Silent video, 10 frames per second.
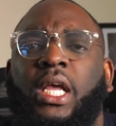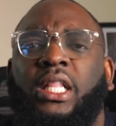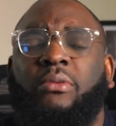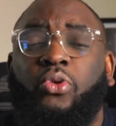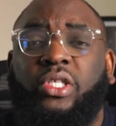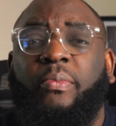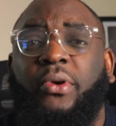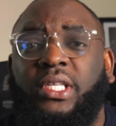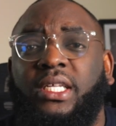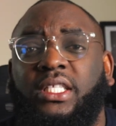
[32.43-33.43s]
the most
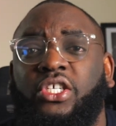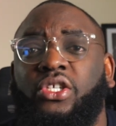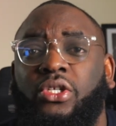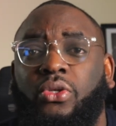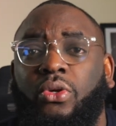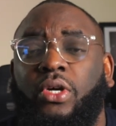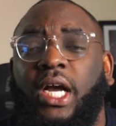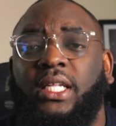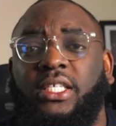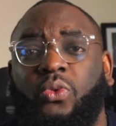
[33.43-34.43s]
important thing you need to look
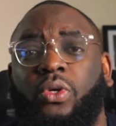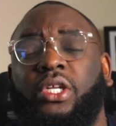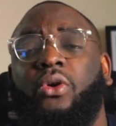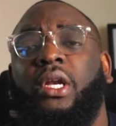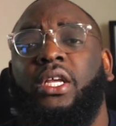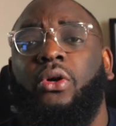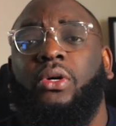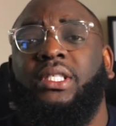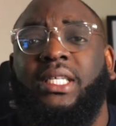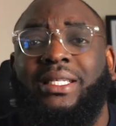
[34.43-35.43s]
at is what they call a
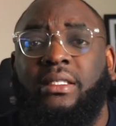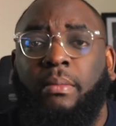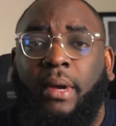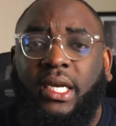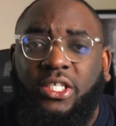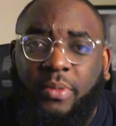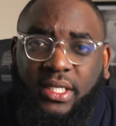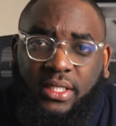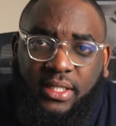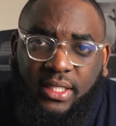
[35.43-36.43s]
content
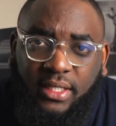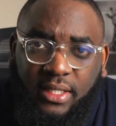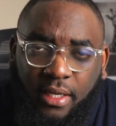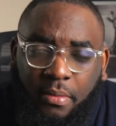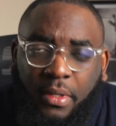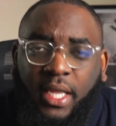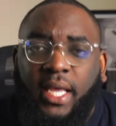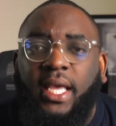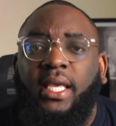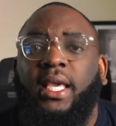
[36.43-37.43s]
management system,
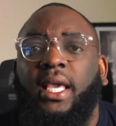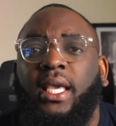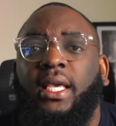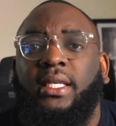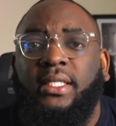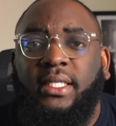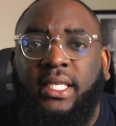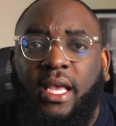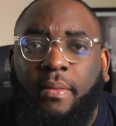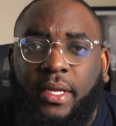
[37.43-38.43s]
aka
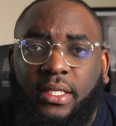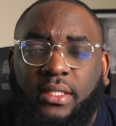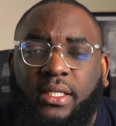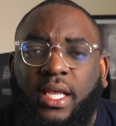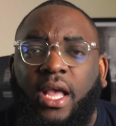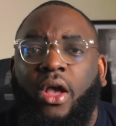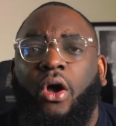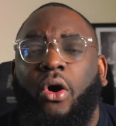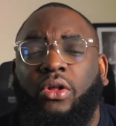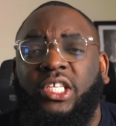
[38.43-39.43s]
CMS.
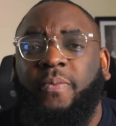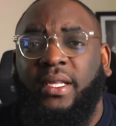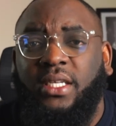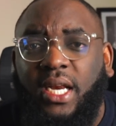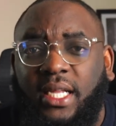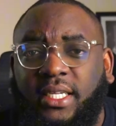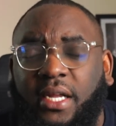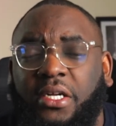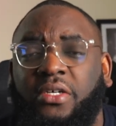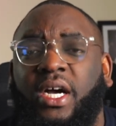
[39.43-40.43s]
On this particular
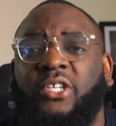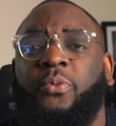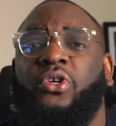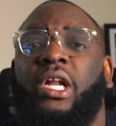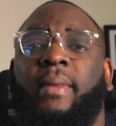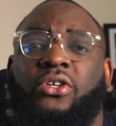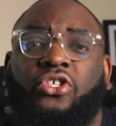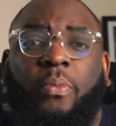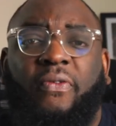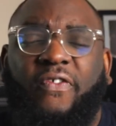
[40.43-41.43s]
channel, I've spoken about
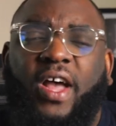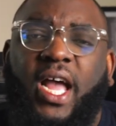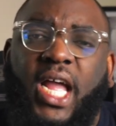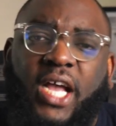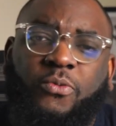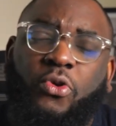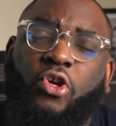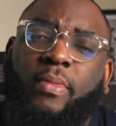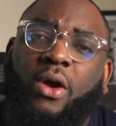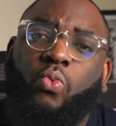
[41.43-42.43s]
Shopify, I've spoken
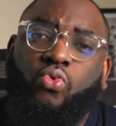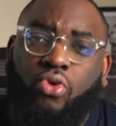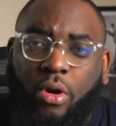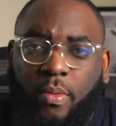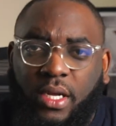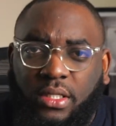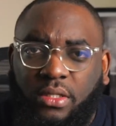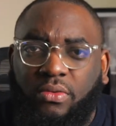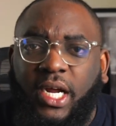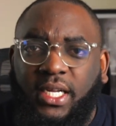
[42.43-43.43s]
about WooCommerce,
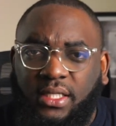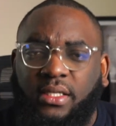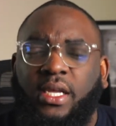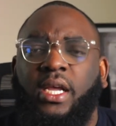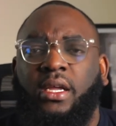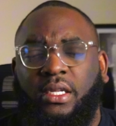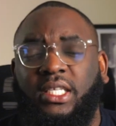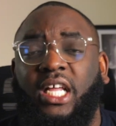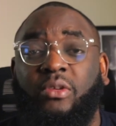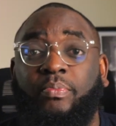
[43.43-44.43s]
right? These
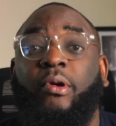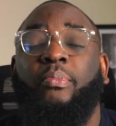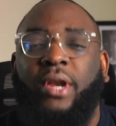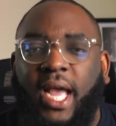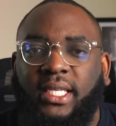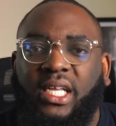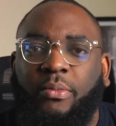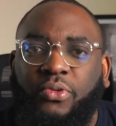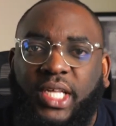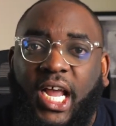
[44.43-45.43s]
are the popular
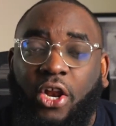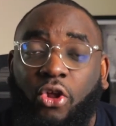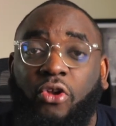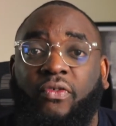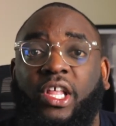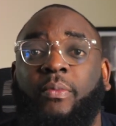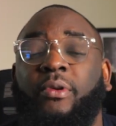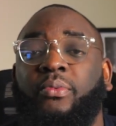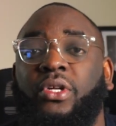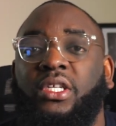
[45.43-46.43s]
examples that a lot of other
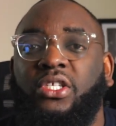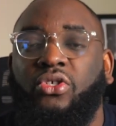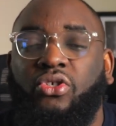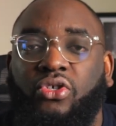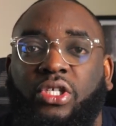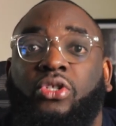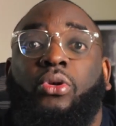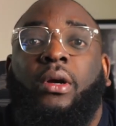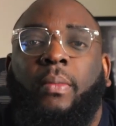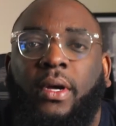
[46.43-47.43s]
people in this industry
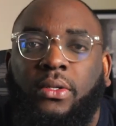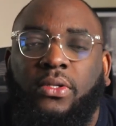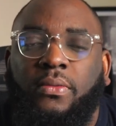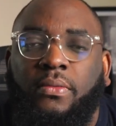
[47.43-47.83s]
talk about.